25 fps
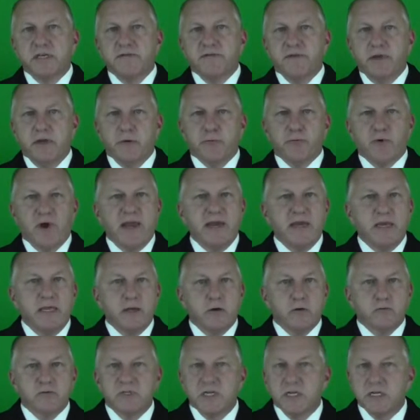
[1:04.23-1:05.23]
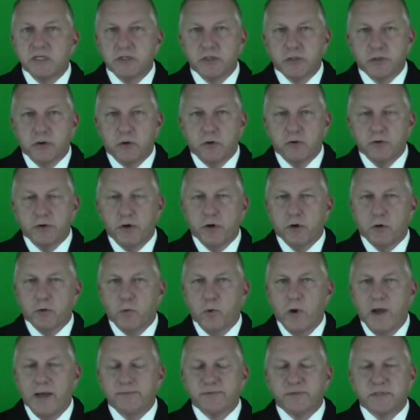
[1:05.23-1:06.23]
TV, radio, digital,
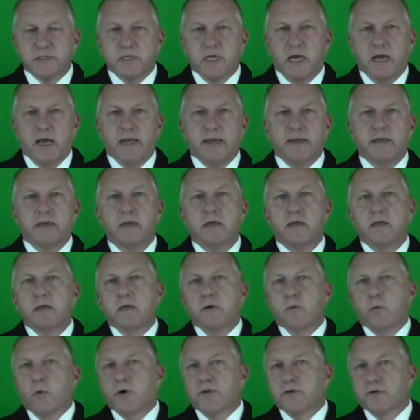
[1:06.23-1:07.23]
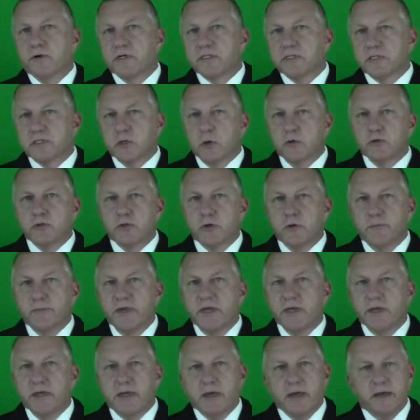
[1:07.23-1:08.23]
your website, whether it's social
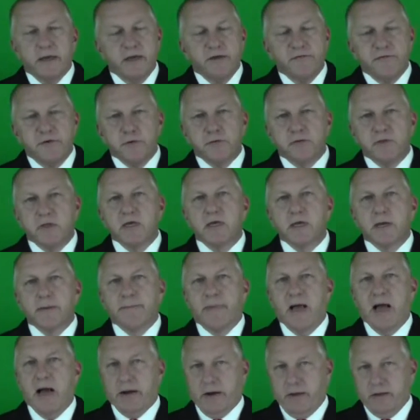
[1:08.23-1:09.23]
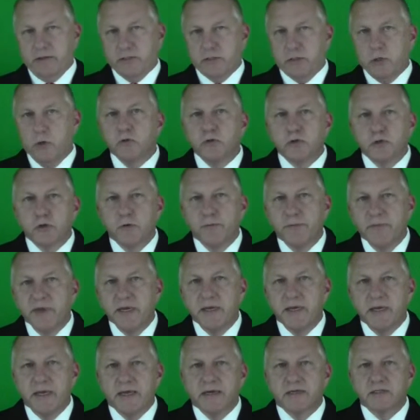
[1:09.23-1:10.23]
media. If you think about it, social
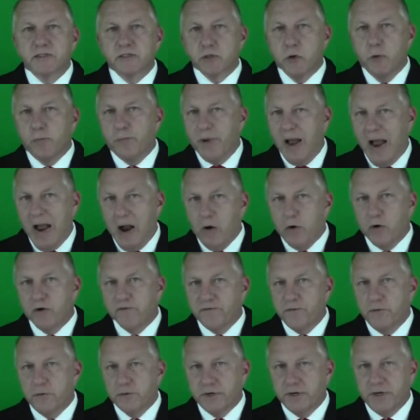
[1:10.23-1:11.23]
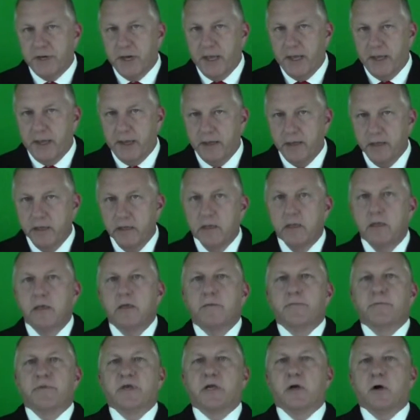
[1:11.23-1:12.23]
media is so powerful today
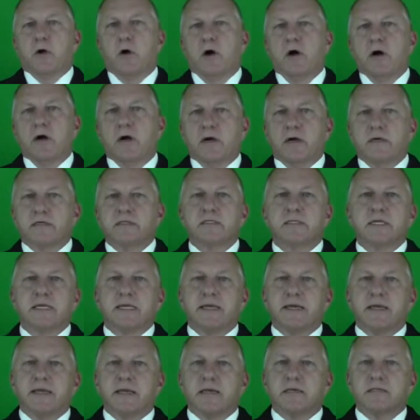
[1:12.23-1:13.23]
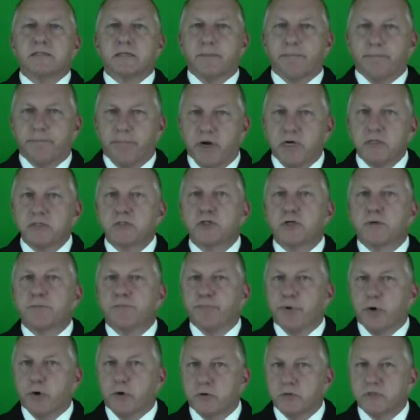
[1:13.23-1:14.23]
because it is a bunch
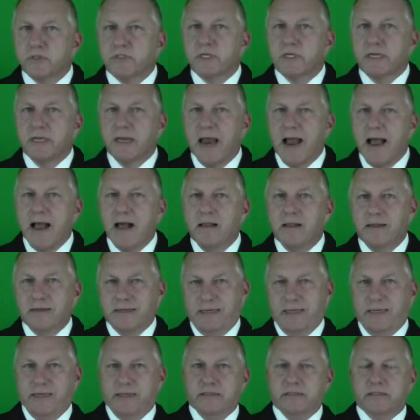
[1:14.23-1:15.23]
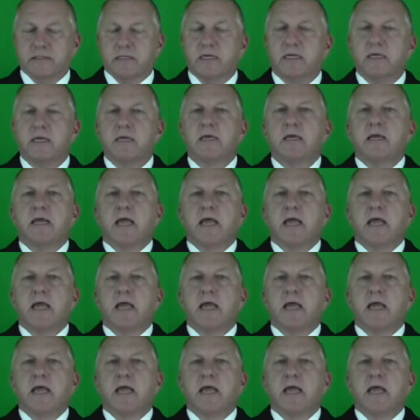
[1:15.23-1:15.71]
of personalities.